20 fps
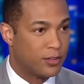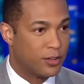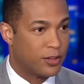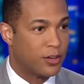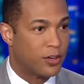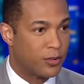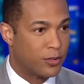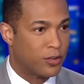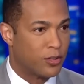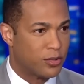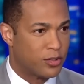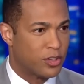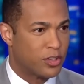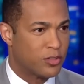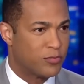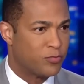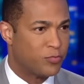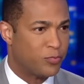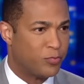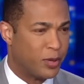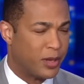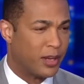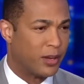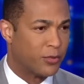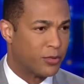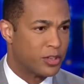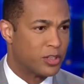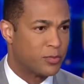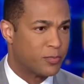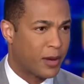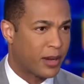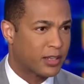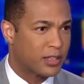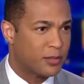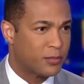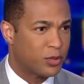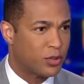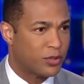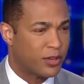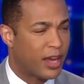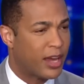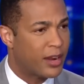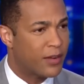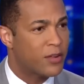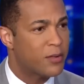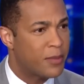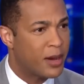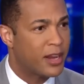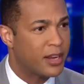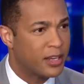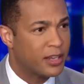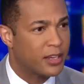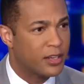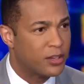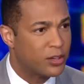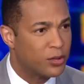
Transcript: you know, you're just being respectable. Not everybody can